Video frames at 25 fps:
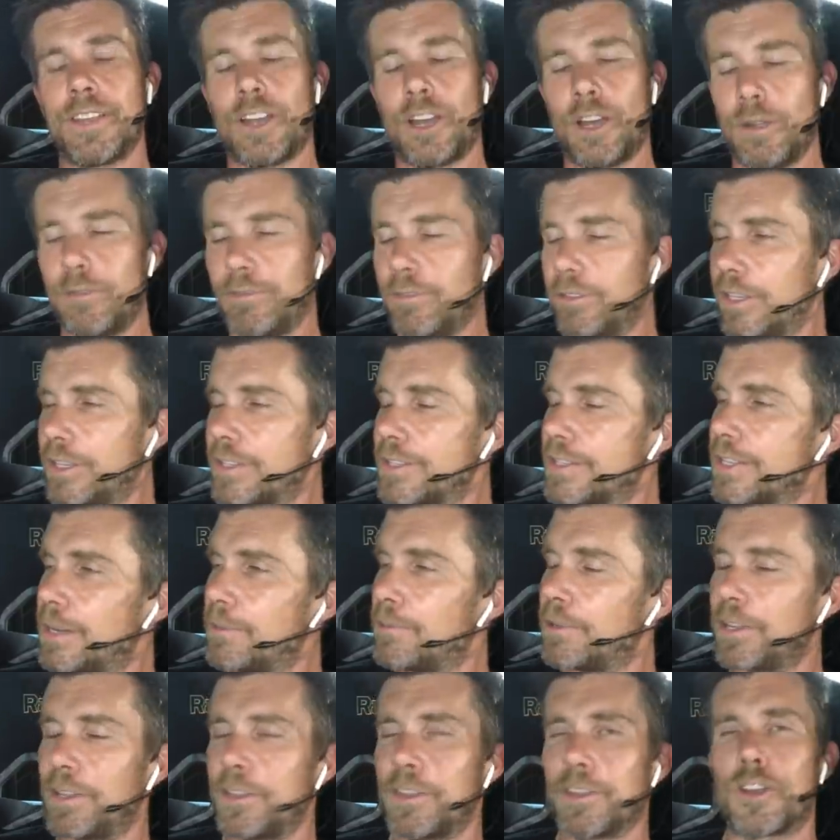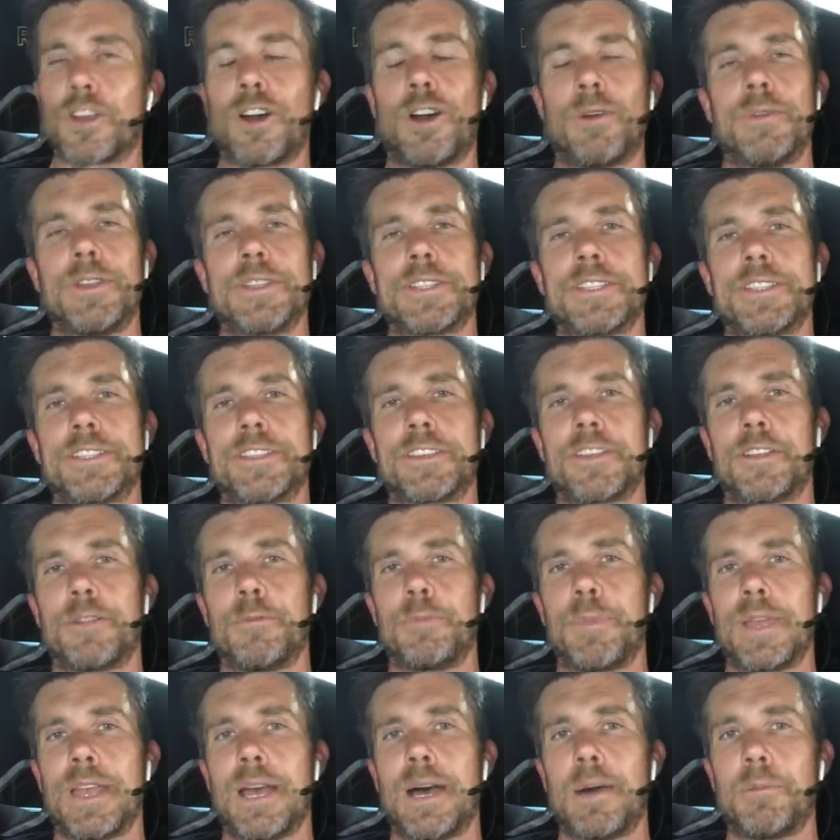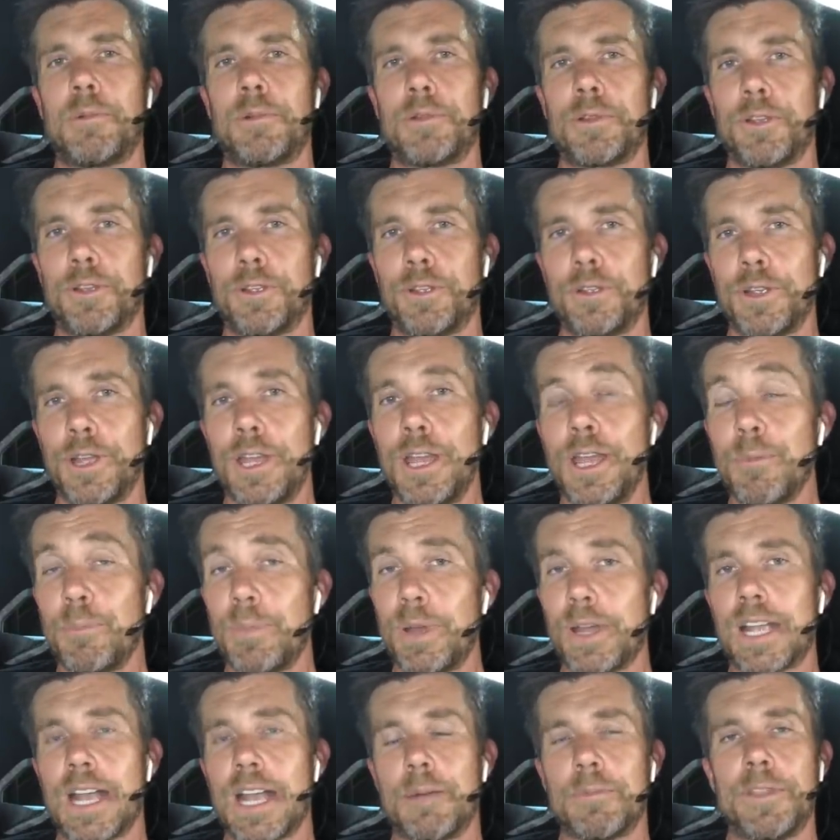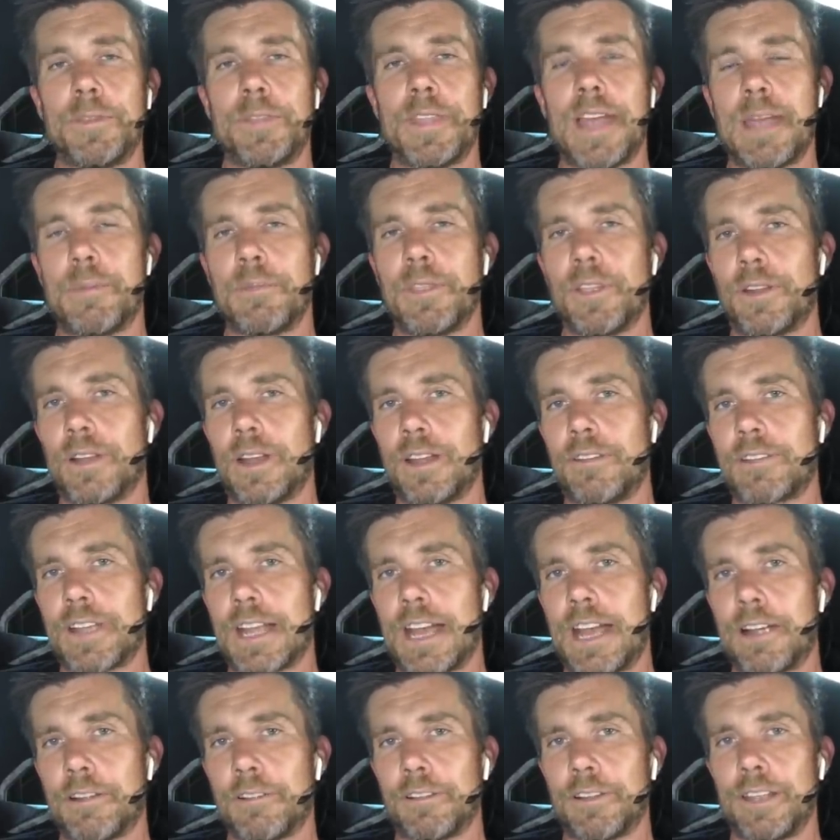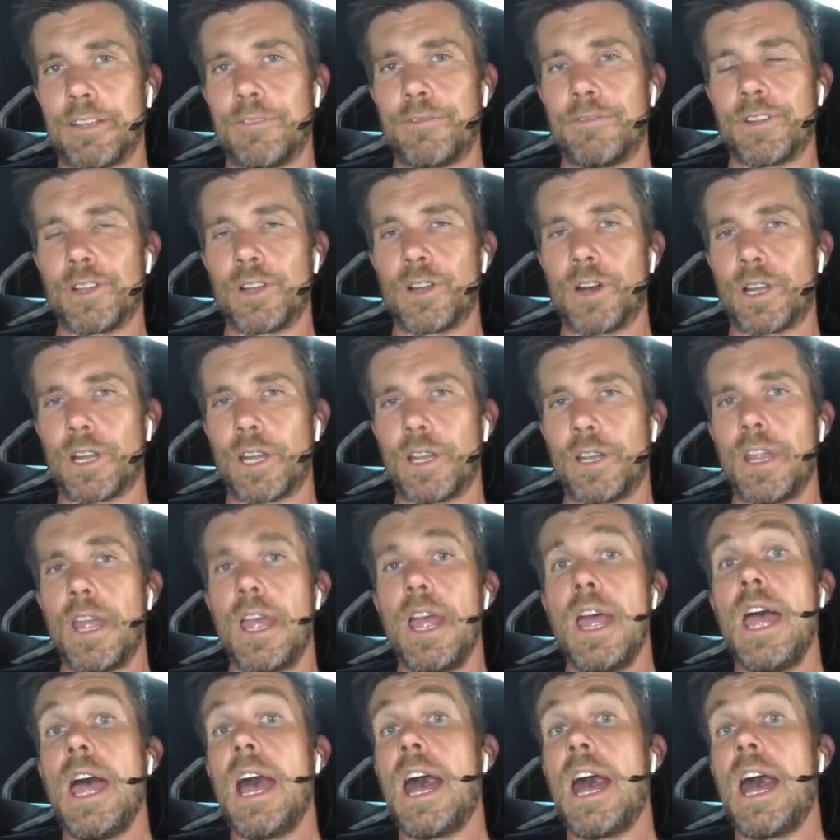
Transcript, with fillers: Hopefully someone in the comments is going to be able to pick up the name that I've currently forgotten.